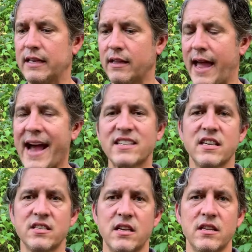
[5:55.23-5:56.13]

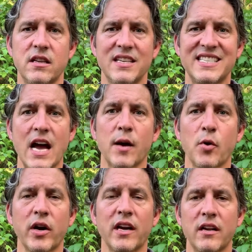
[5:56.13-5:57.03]
access to the stock
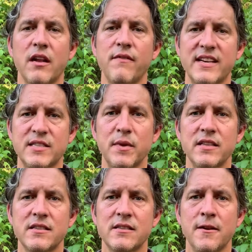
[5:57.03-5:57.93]
market and
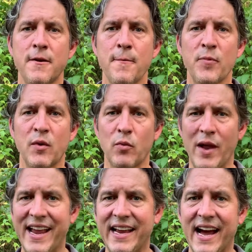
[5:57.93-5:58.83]
investments. When
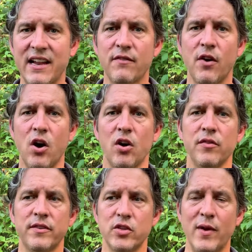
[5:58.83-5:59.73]
I got
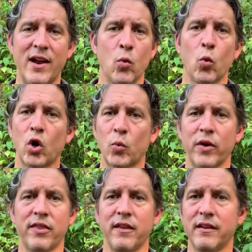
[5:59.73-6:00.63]
involved, you had to work
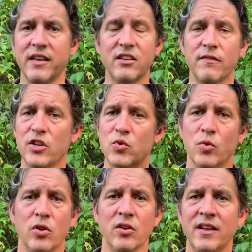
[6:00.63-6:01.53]
with an
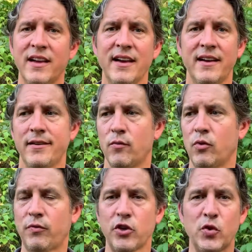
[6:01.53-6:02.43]
individual
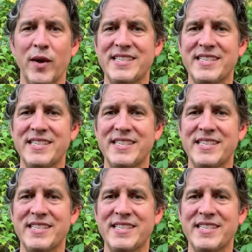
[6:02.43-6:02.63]
referred to as